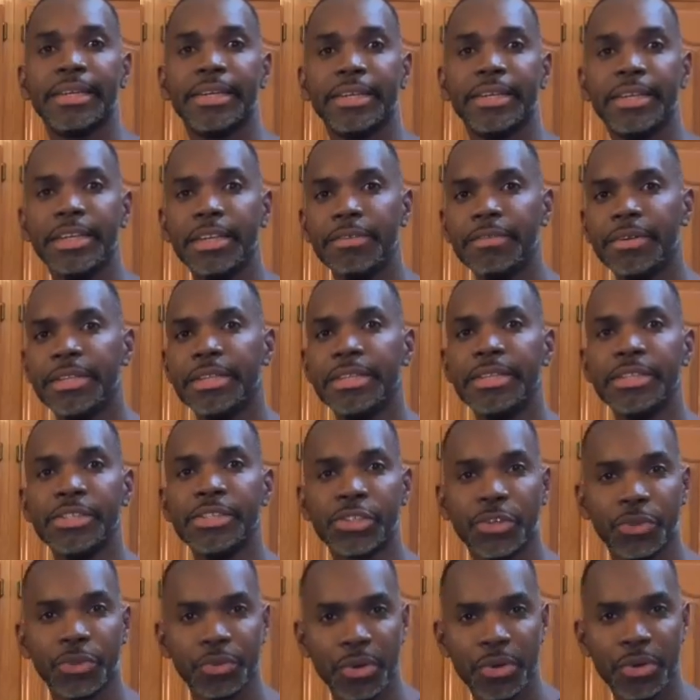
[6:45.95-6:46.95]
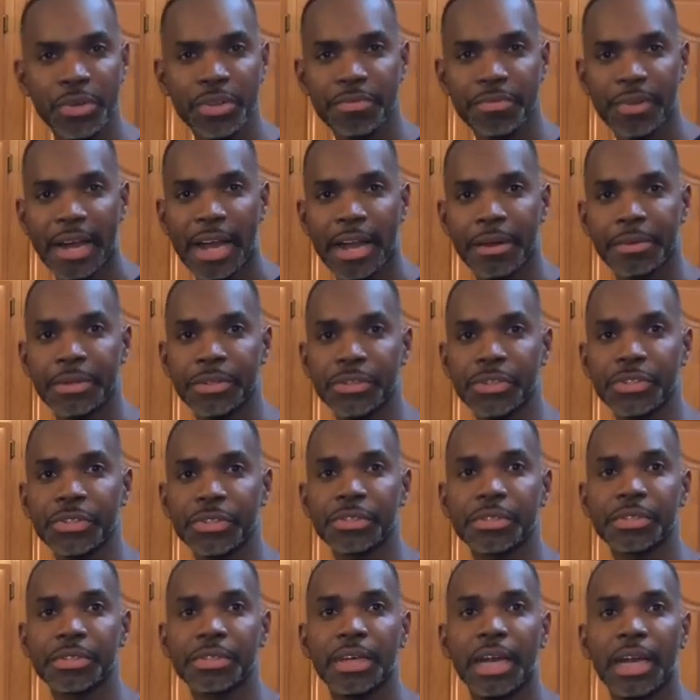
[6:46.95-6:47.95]
even in this
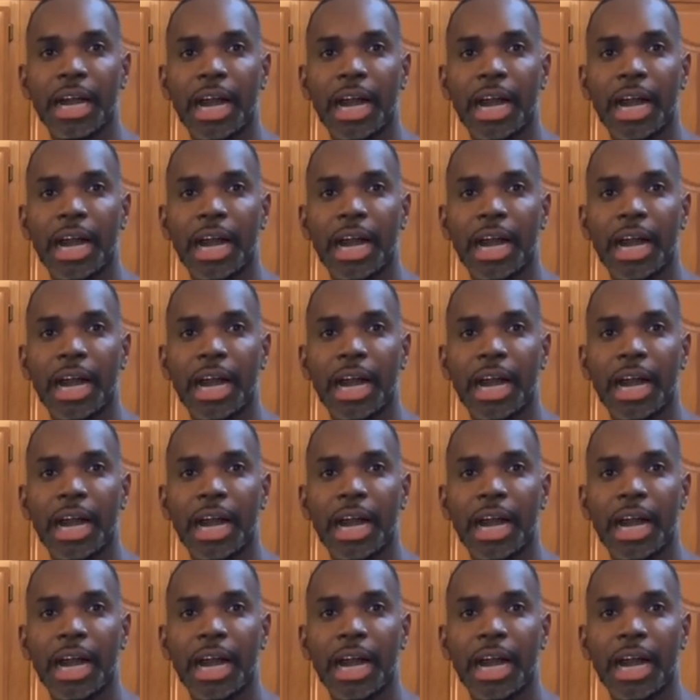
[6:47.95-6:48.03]
coronavirus.